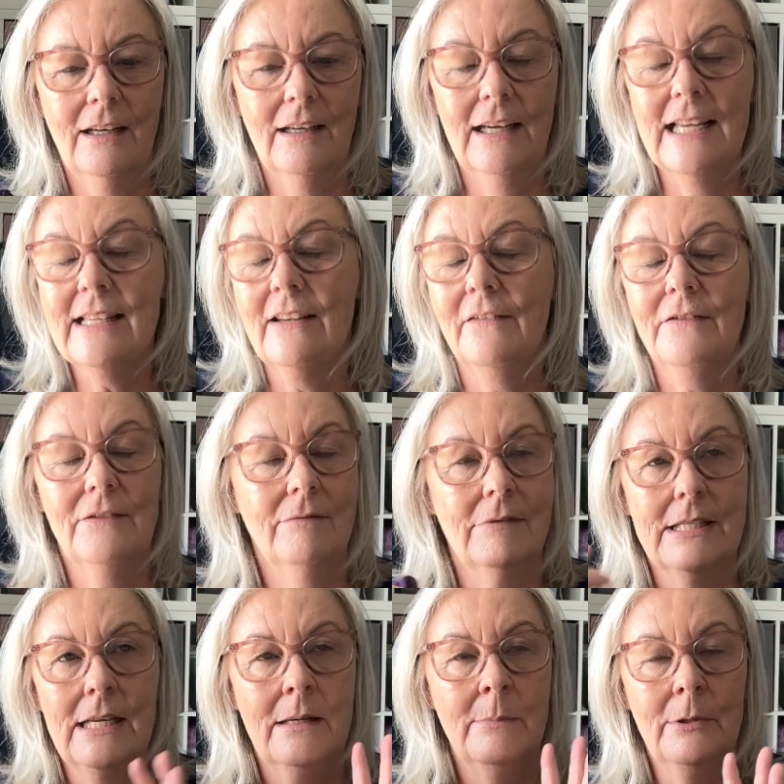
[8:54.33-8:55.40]
As I've
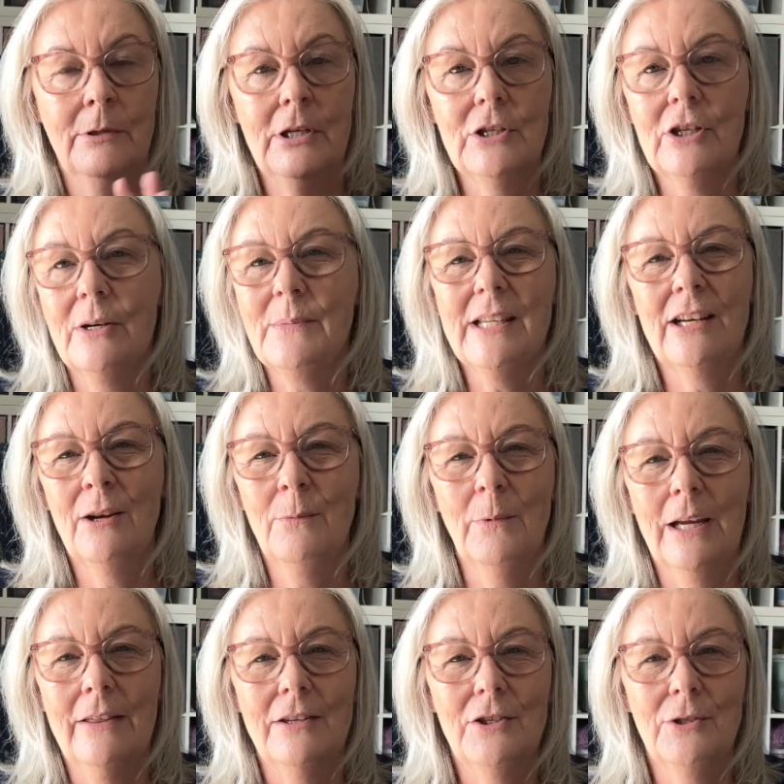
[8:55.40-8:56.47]
said a million times, I don't
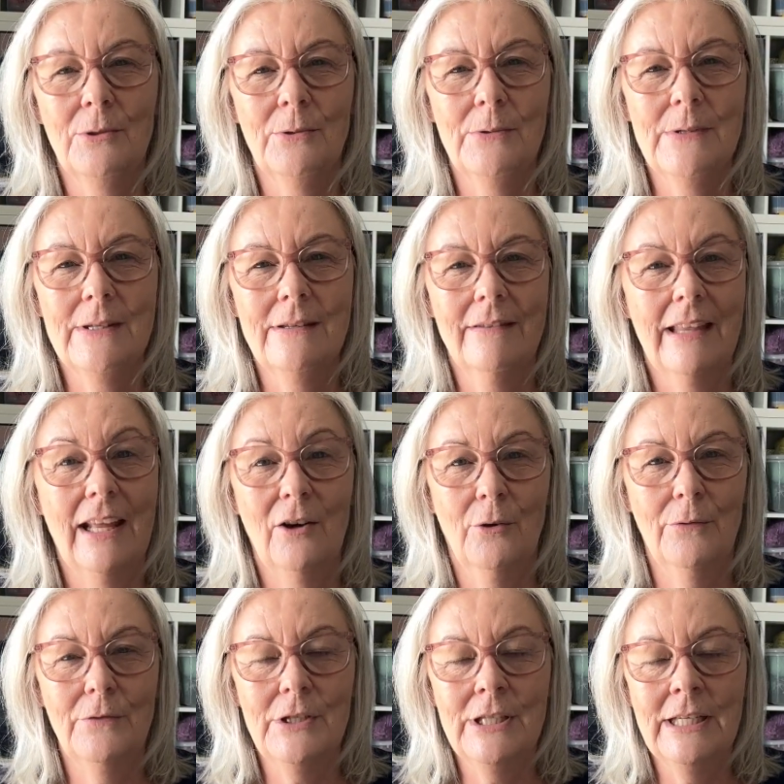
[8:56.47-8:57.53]
wear the shawls that
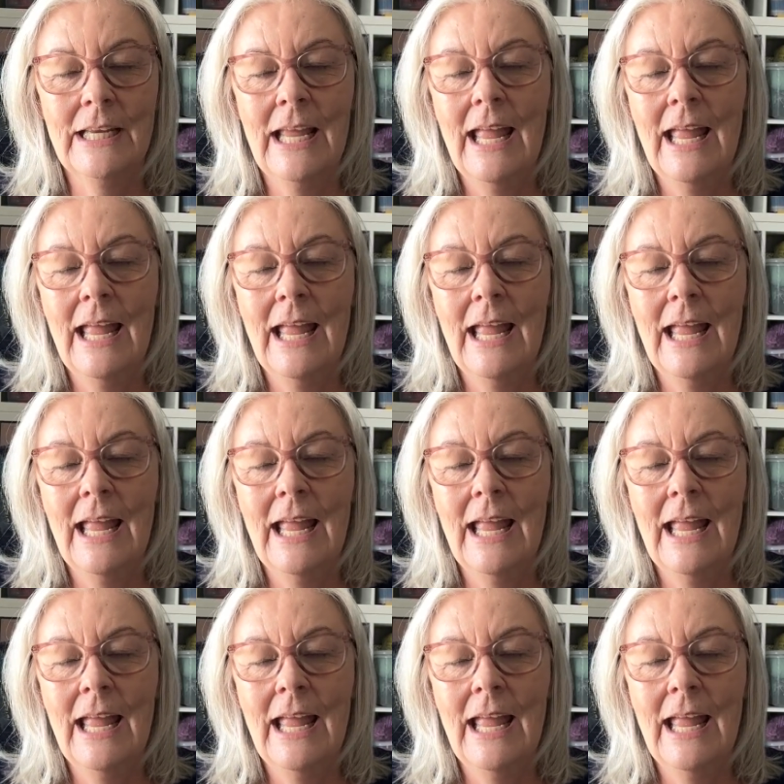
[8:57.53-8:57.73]
often.